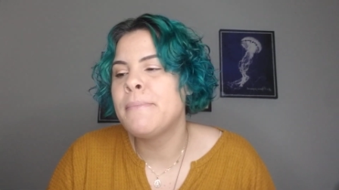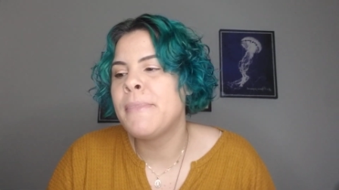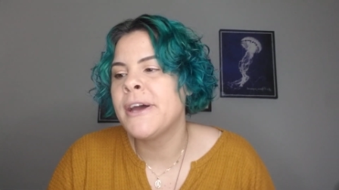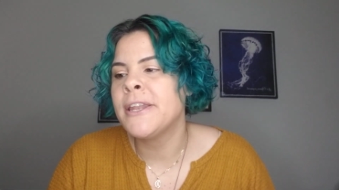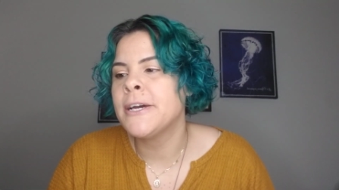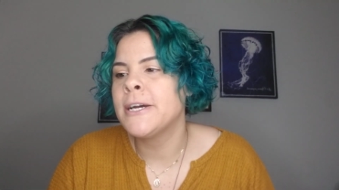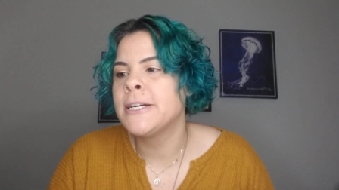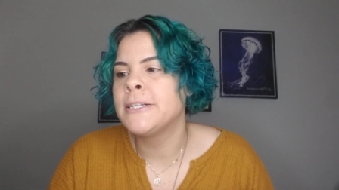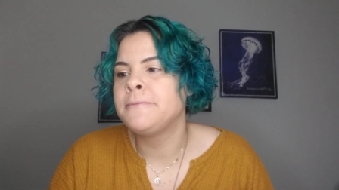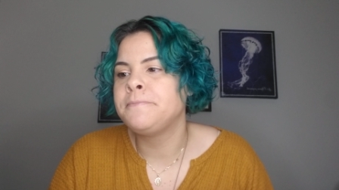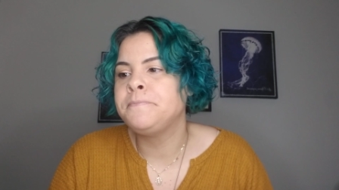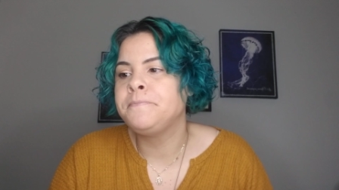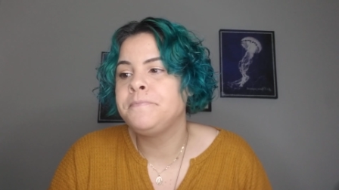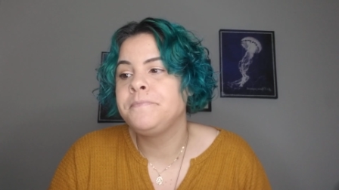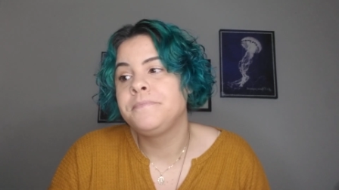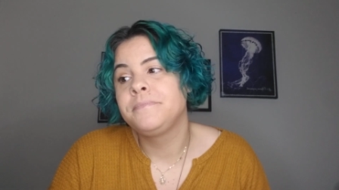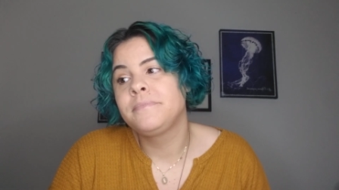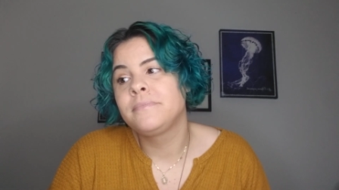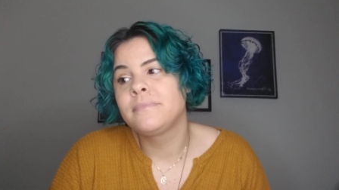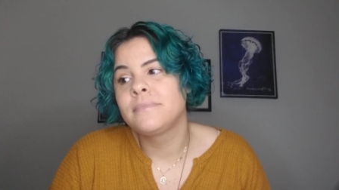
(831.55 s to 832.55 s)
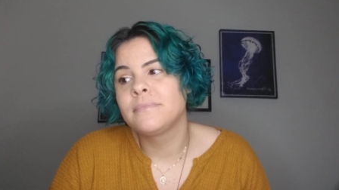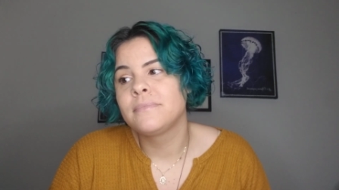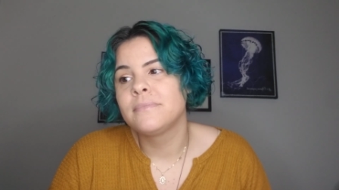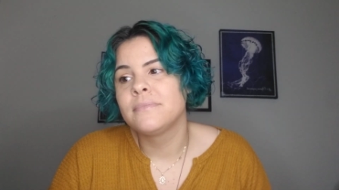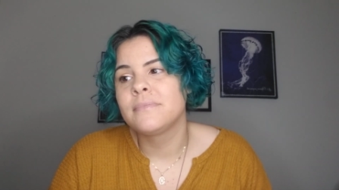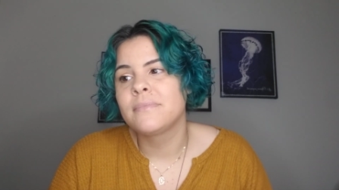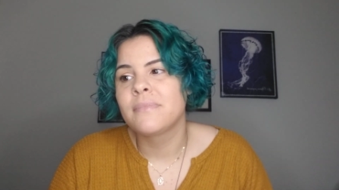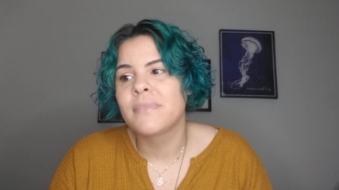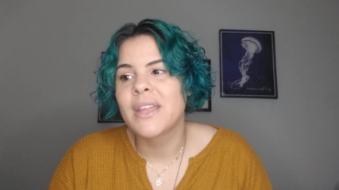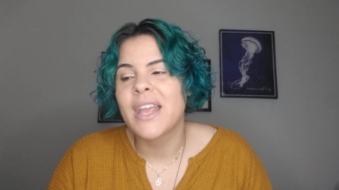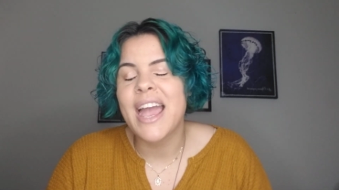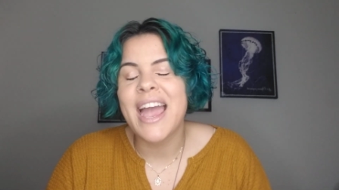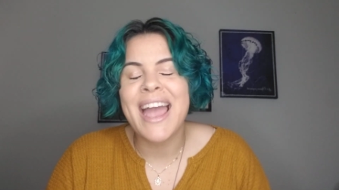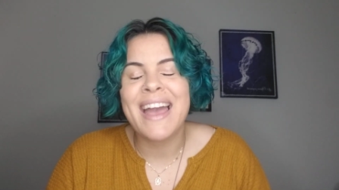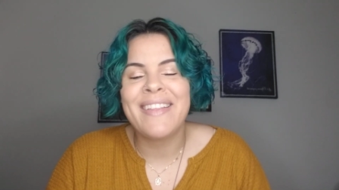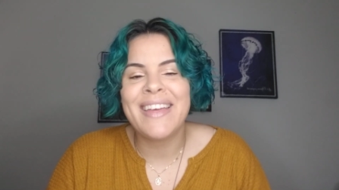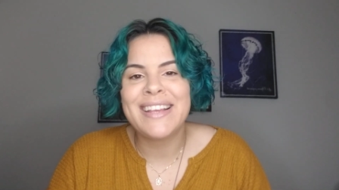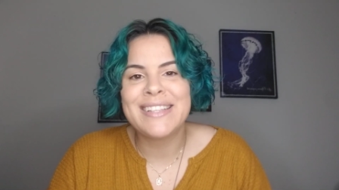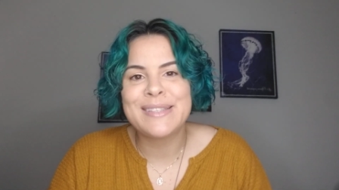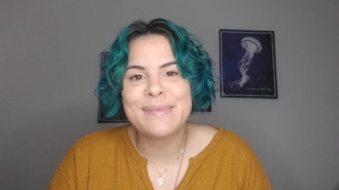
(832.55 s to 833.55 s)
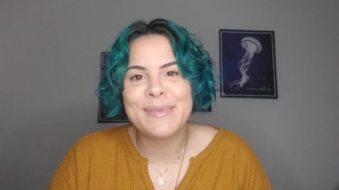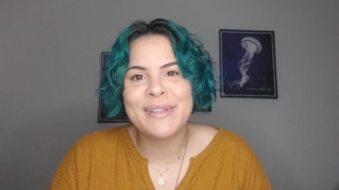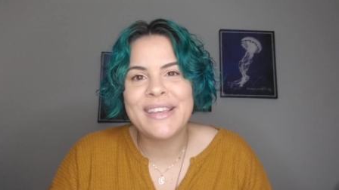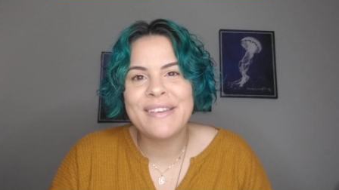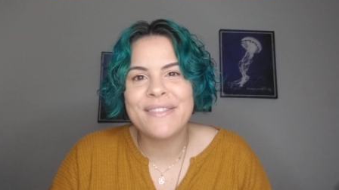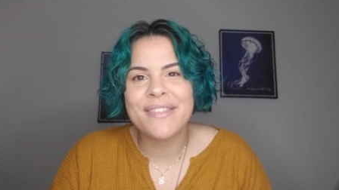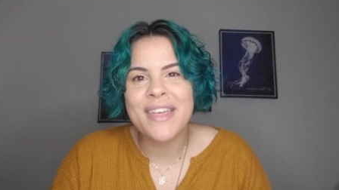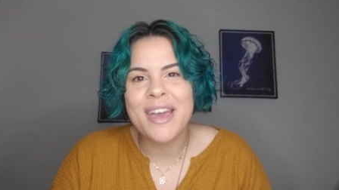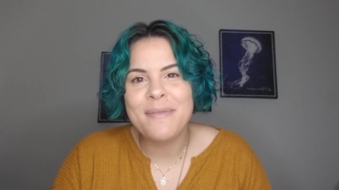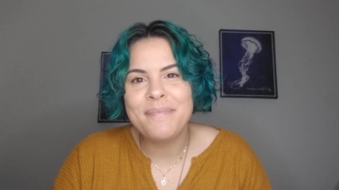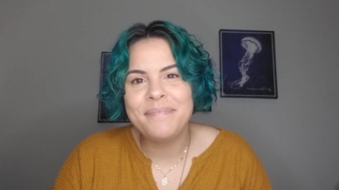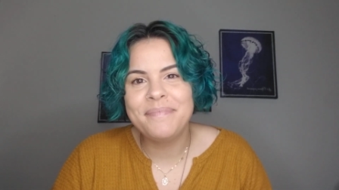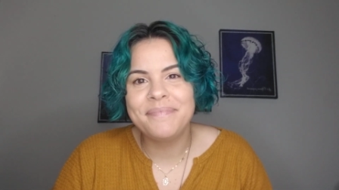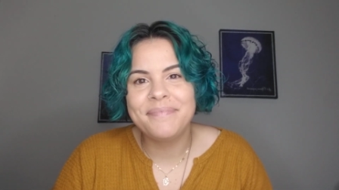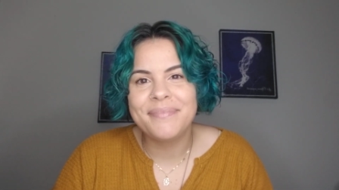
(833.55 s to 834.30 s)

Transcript: But I like to believe in them.